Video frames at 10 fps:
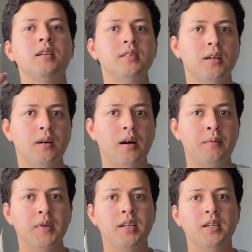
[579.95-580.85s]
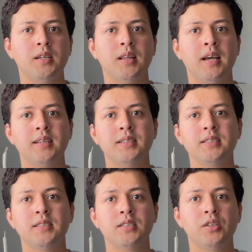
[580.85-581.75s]
So I'm gonna light
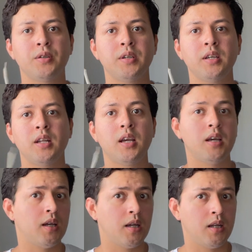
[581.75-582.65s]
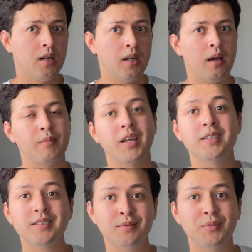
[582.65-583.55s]
this joint and I'm gonna
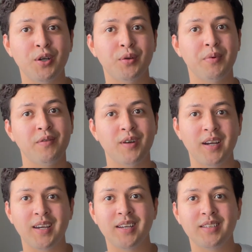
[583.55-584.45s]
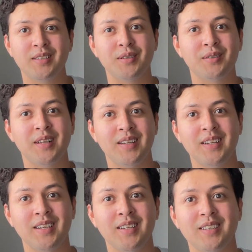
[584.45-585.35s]
smoke before I get to
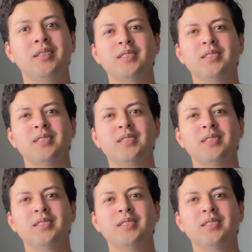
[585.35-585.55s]
cleaning.